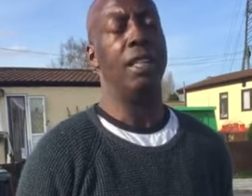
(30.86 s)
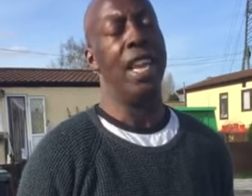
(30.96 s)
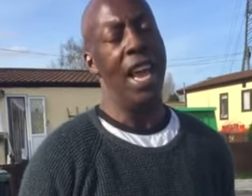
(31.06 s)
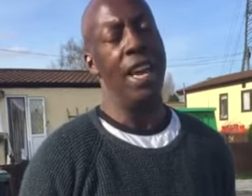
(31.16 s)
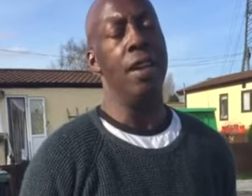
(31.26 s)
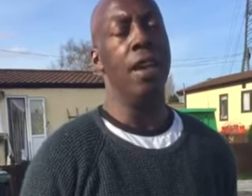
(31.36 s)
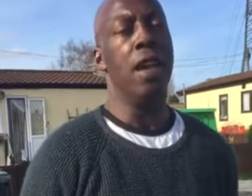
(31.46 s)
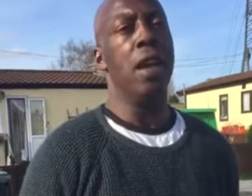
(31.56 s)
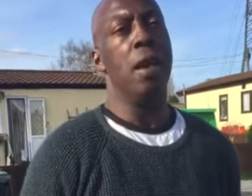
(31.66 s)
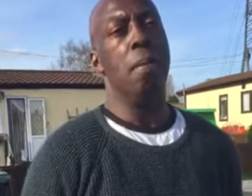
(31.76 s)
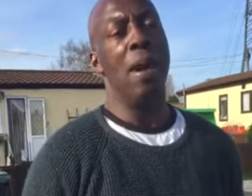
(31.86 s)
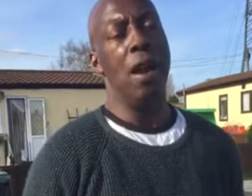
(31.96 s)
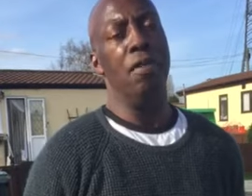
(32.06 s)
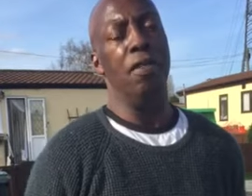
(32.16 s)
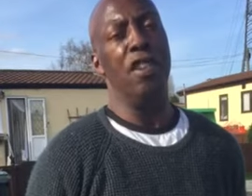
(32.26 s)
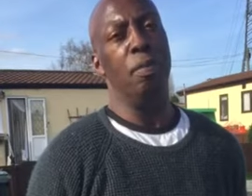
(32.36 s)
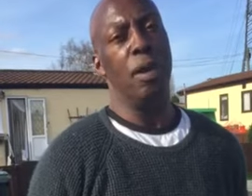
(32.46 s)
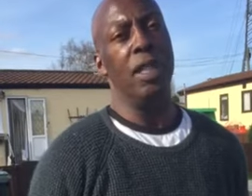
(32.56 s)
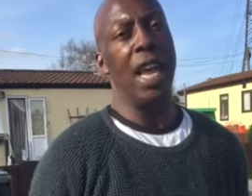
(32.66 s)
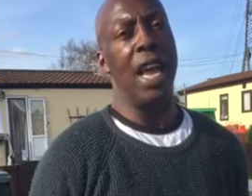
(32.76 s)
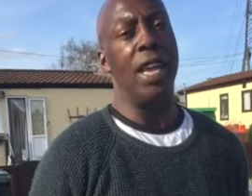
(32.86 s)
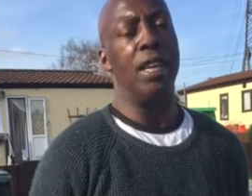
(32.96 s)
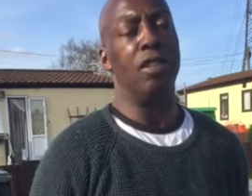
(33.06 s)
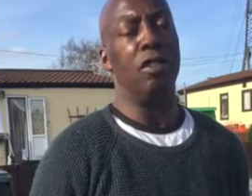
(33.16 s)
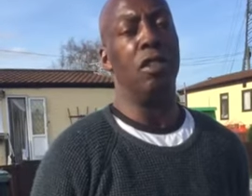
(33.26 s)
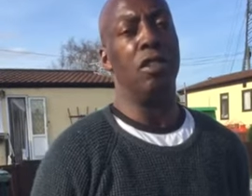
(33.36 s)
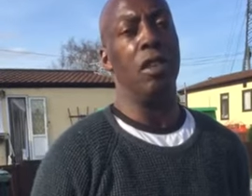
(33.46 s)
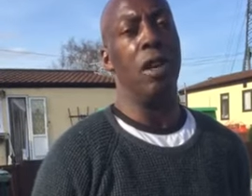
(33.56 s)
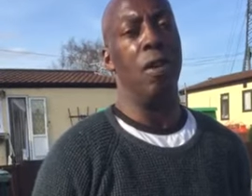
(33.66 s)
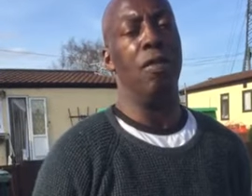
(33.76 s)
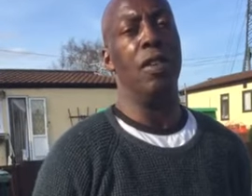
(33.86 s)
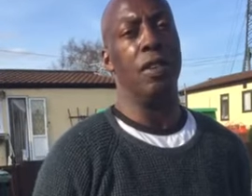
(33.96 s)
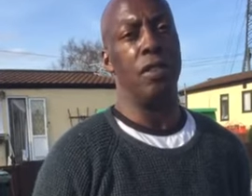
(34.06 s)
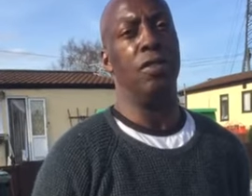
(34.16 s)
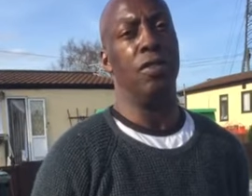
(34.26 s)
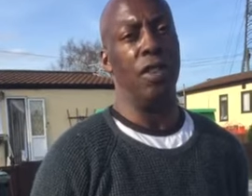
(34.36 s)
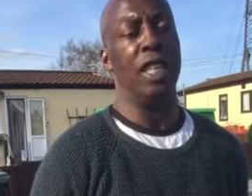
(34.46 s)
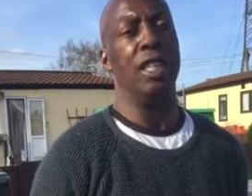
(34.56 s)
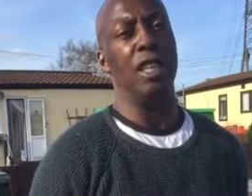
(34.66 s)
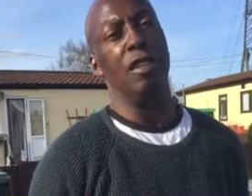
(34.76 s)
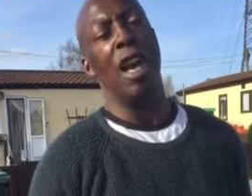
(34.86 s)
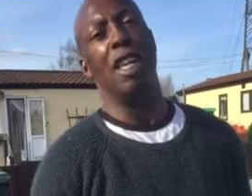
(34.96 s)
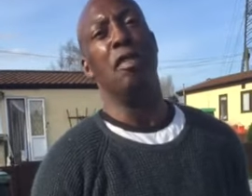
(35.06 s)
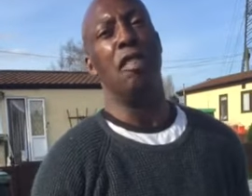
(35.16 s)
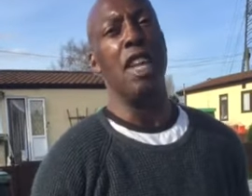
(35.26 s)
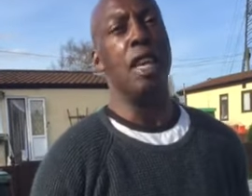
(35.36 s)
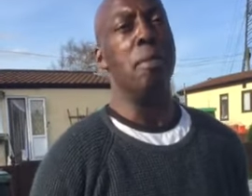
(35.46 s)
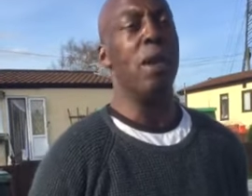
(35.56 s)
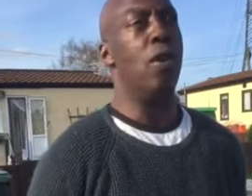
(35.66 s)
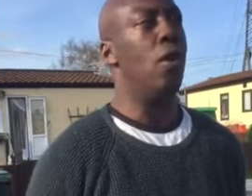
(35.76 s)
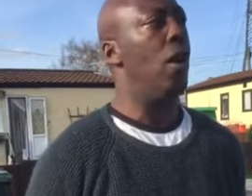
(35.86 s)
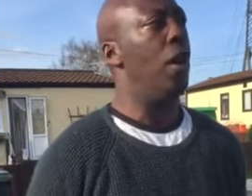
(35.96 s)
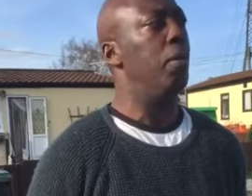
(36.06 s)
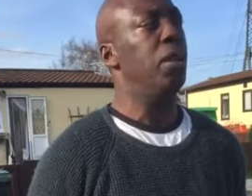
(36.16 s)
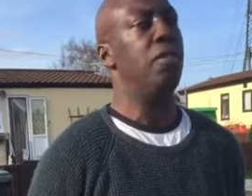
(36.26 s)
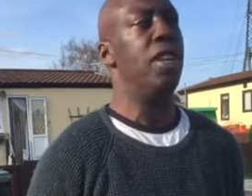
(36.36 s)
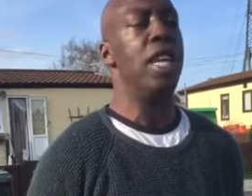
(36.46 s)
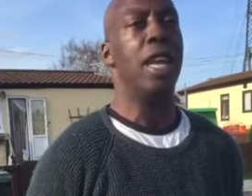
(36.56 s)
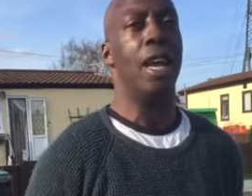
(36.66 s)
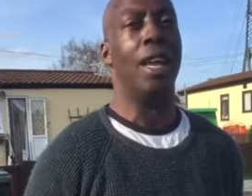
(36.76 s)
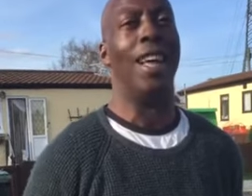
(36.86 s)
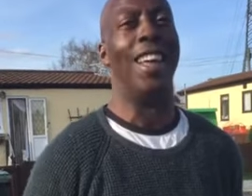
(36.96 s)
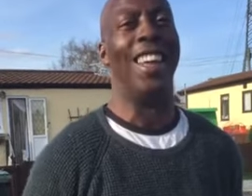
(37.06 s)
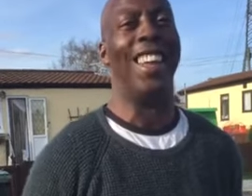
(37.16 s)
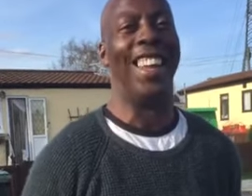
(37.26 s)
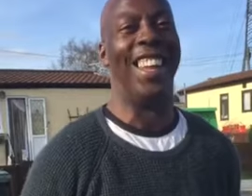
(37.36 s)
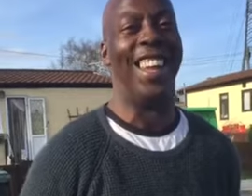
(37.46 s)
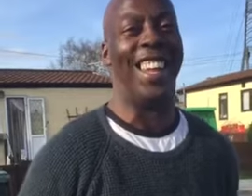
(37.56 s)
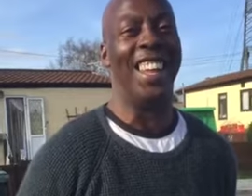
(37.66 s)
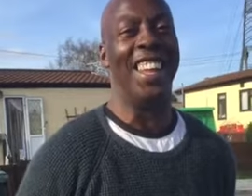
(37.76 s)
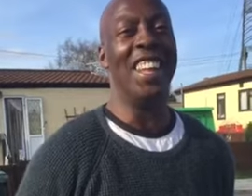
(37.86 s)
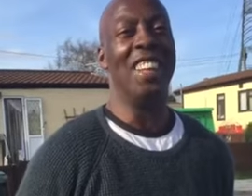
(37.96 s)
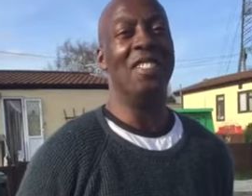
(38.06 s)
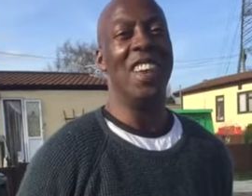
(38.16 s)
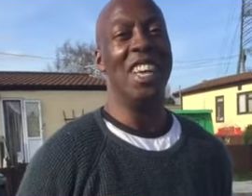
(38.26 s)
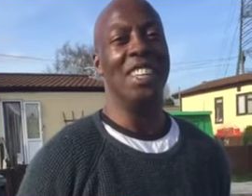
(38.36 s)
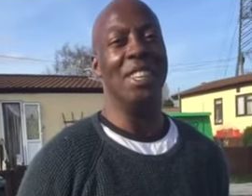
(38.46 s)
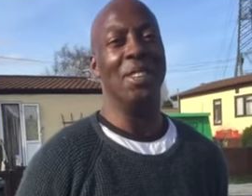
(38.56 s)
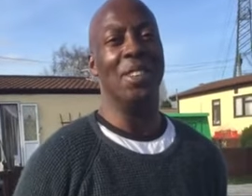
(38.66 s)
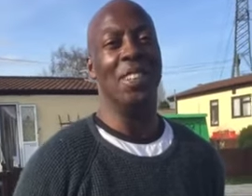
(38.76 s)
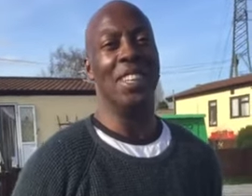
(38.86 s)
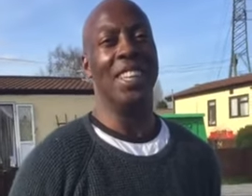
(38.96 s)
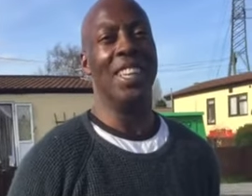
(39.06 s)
10 marathons per day is such a lovely feat. He's like Davina McCourt, Davina. Thank you.